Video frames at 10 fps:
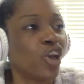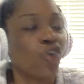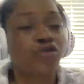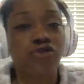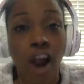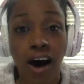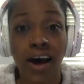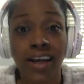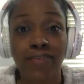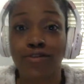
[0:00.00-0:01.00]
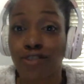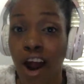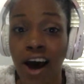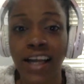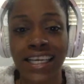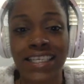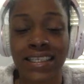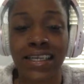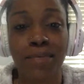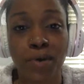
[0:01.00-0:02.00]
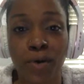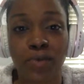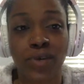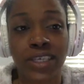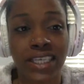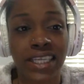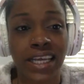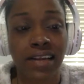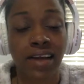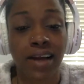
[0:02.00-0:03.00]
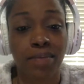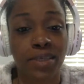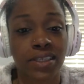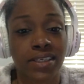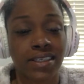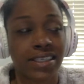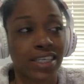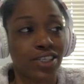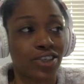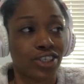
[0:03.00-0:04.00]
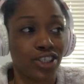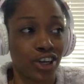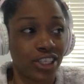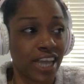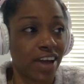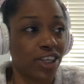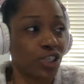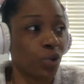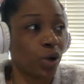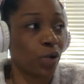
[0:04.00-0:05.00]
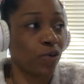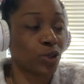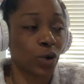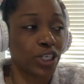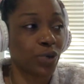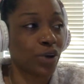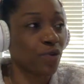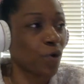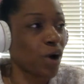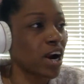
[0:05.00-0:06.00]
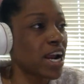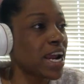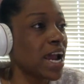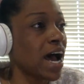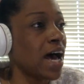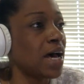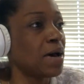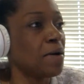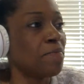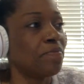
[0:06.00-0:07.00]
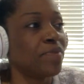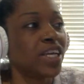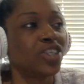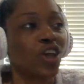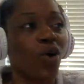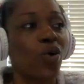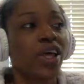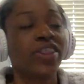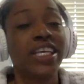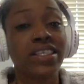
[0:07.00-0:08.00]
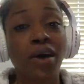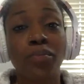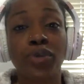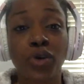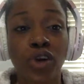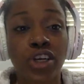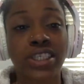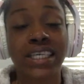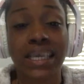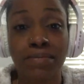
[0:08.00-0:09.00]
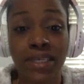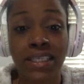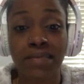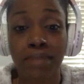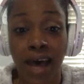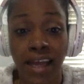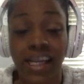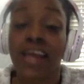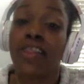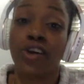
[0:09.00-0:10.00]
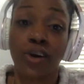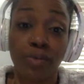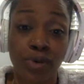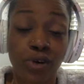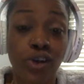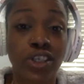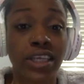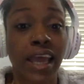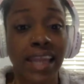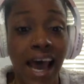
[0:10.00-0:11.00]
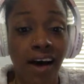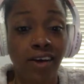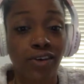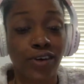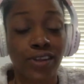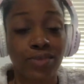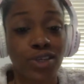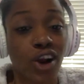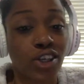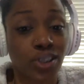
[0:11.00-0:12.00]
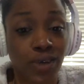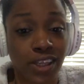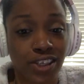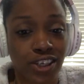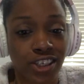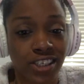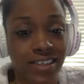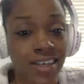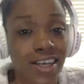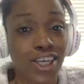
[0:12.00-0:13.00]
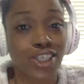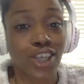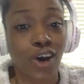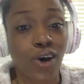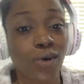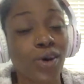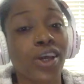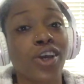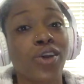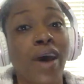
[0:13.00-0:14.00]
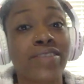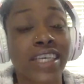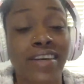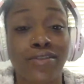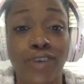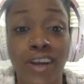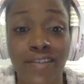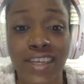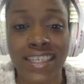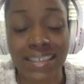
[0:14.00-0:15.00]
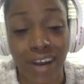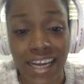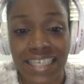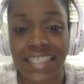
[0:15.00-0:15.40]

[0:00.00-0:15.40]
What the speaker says: fraud is the number one reason that a lot of businesses get turned down in 2024. So these computers, keep this in mind. The computers and algorithms are doing the searches. So you have to get in front of this, right?